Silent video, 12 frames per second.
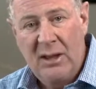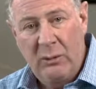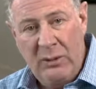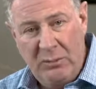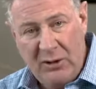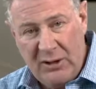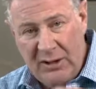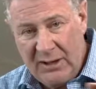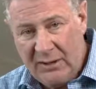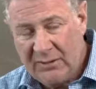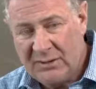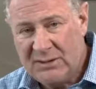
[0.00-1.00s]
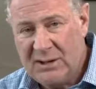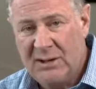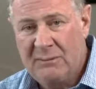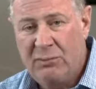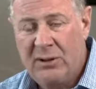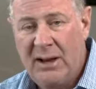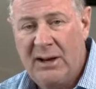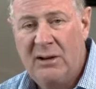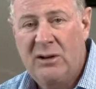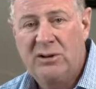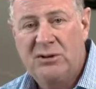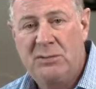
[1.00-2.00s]
We put it in the skin
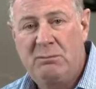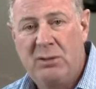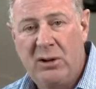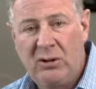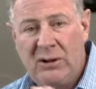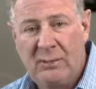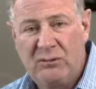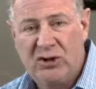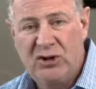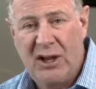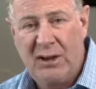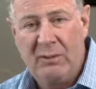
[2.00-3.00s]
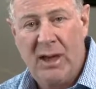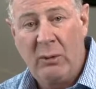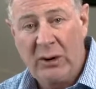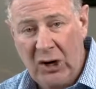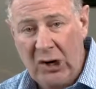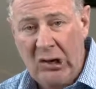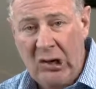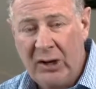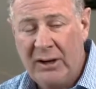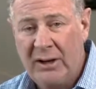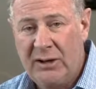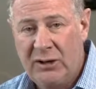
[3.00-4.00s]
plane to build up shape. And we're going to
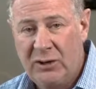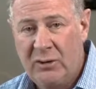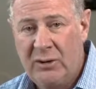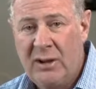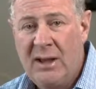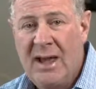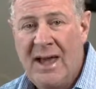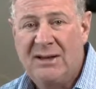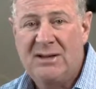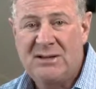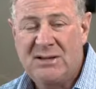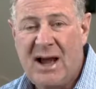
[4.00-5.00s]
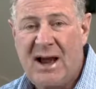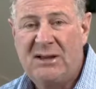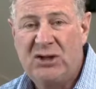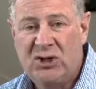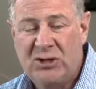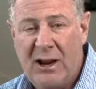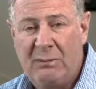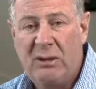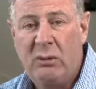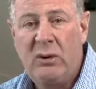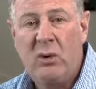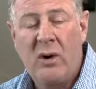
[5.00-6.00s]
look at you and decide the shape
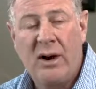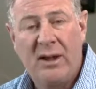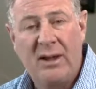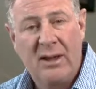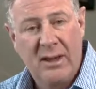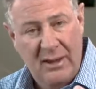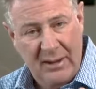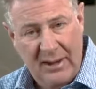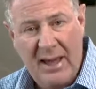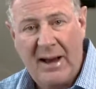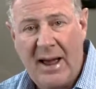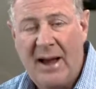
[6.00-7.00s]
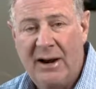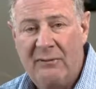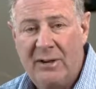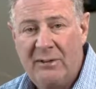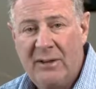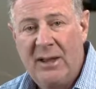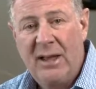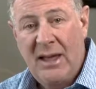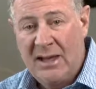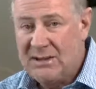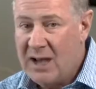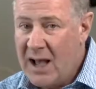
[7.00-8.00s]
that we want to get out of it.
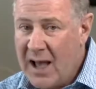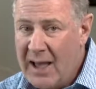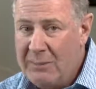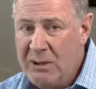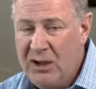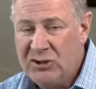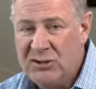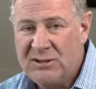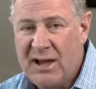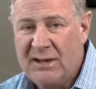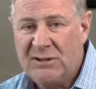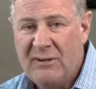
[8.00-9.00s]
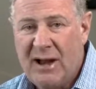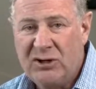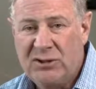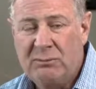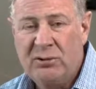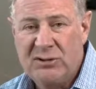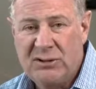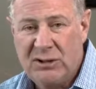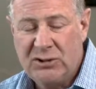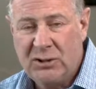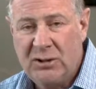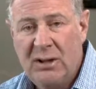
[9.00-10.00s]
It's a high patient satisfaction
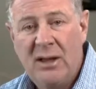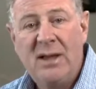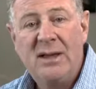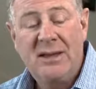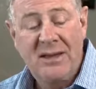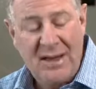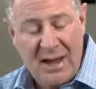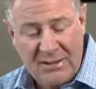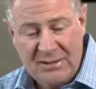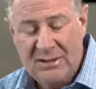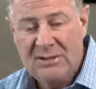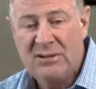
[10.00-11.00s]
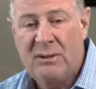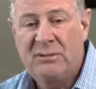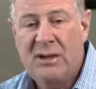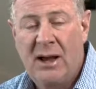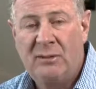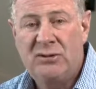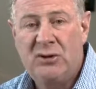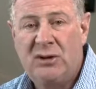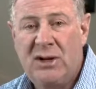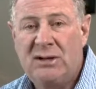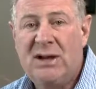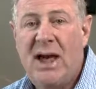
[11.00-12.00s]
procedure. Yes, sometimes you
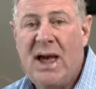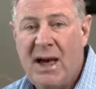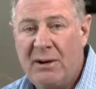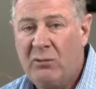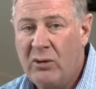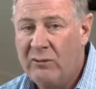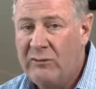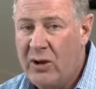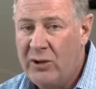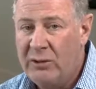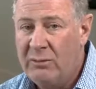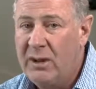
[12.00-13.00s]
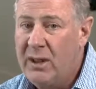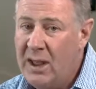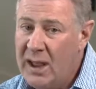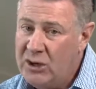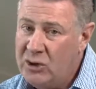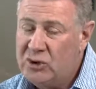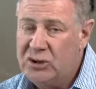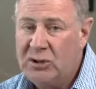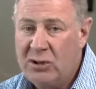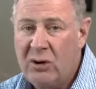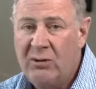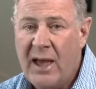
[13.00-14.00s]
need to add more volume, and you should
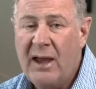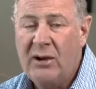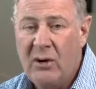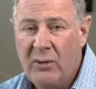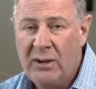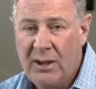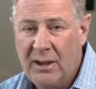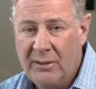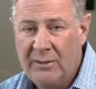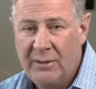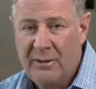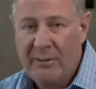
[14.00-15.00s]
know that going in.